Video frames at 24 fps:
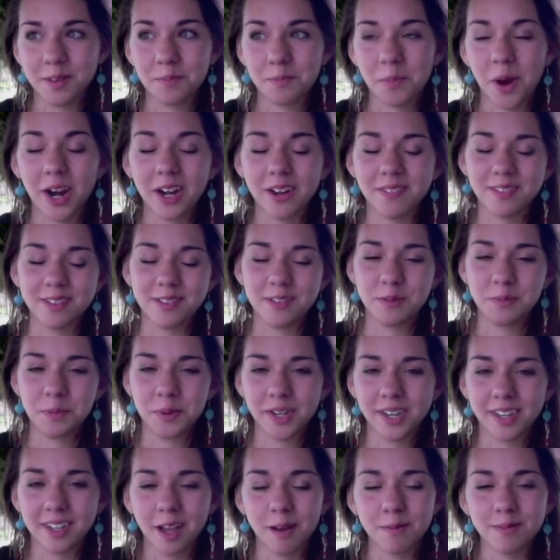Part of the
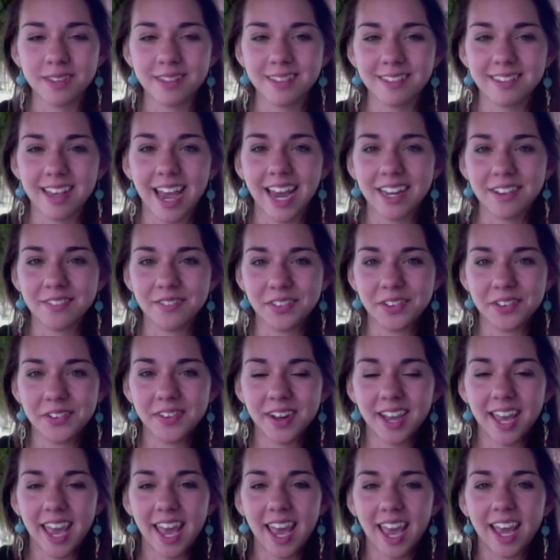Spirit comes inside of you,
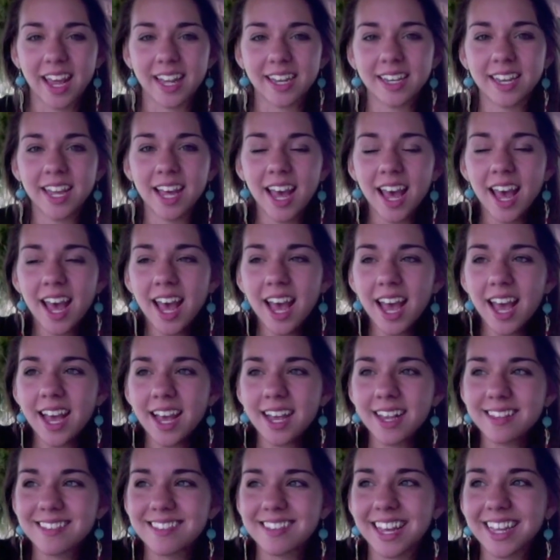and
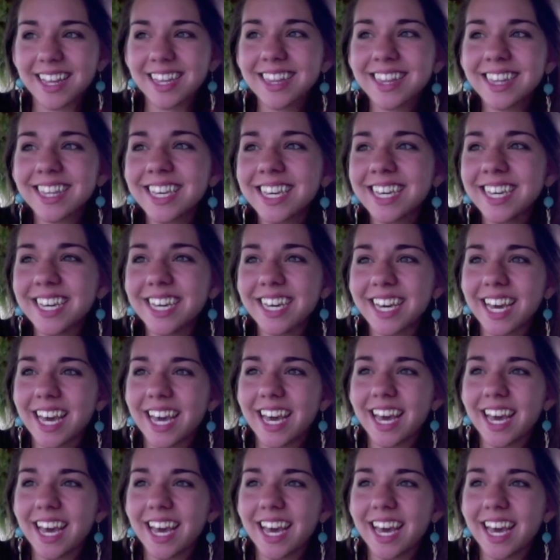suddenly